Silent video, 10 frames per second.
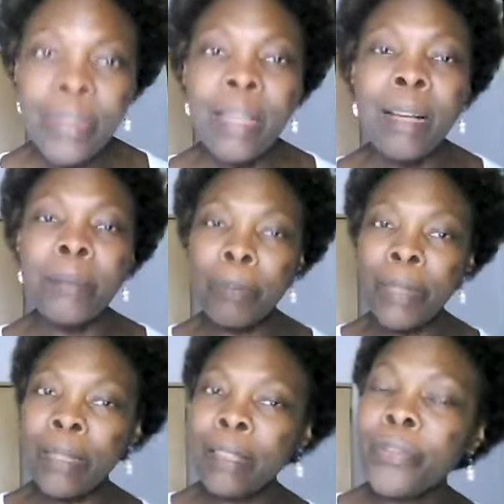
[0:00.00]
I'm
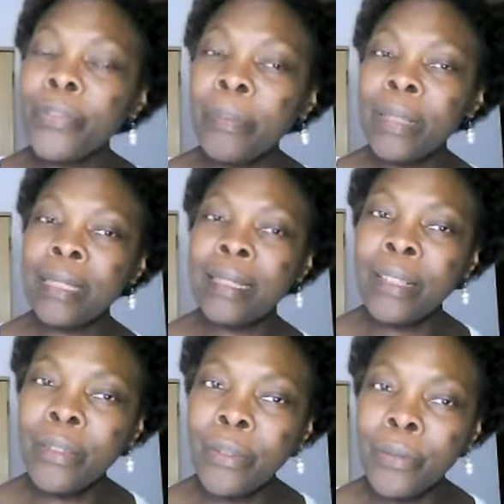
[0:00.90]
speaking from the
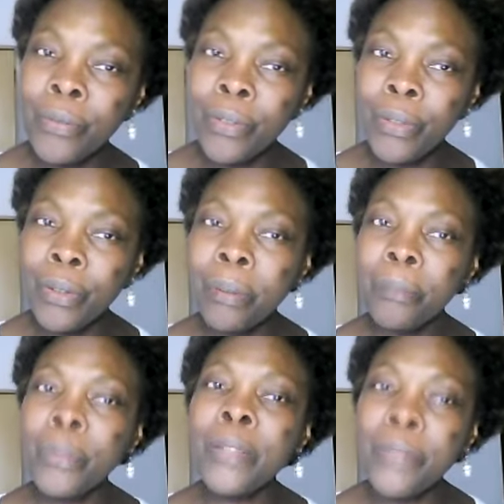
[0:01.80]
side of
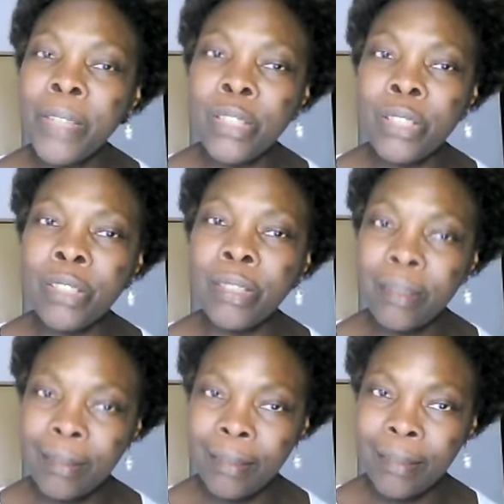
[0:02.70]

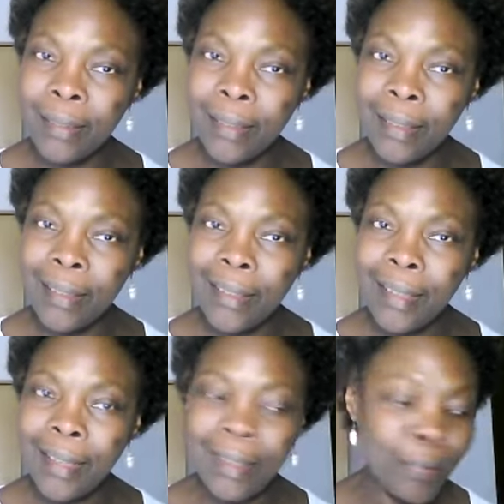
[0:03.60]
prevention.
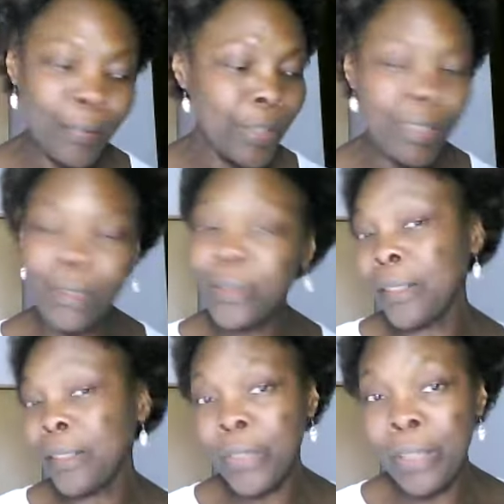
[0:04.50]
And if you didn't know
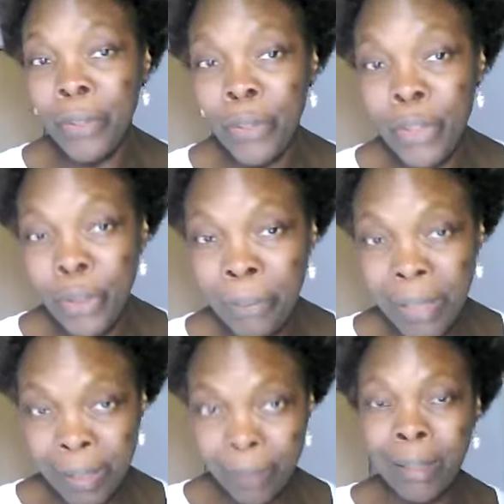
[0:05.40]
that flavonoid
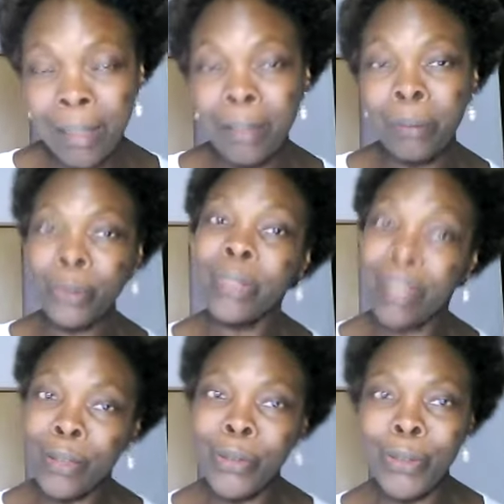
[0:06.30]
complex will help you,
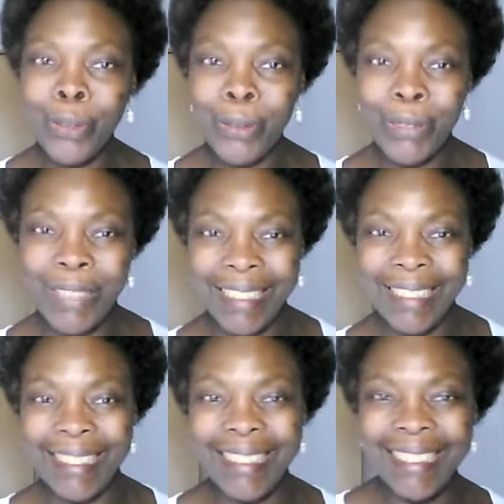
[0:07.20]
now you do.
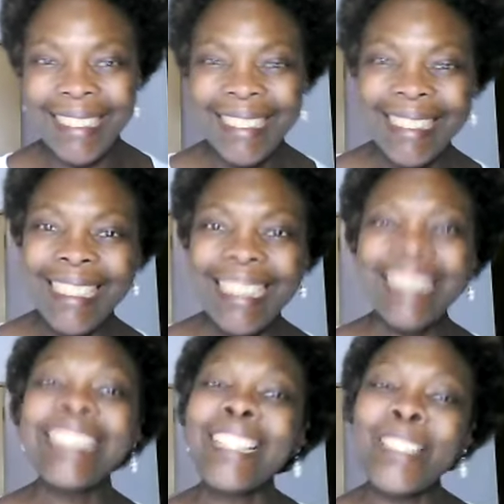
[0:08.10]

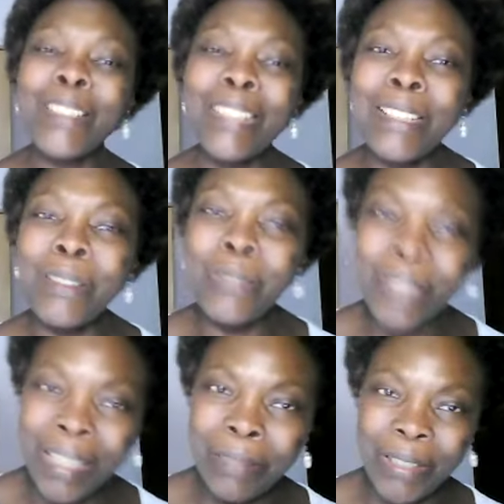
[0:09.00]
Start using your
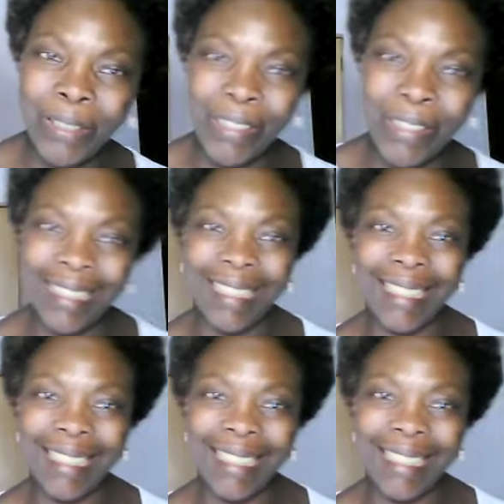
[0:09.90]
flavonoid.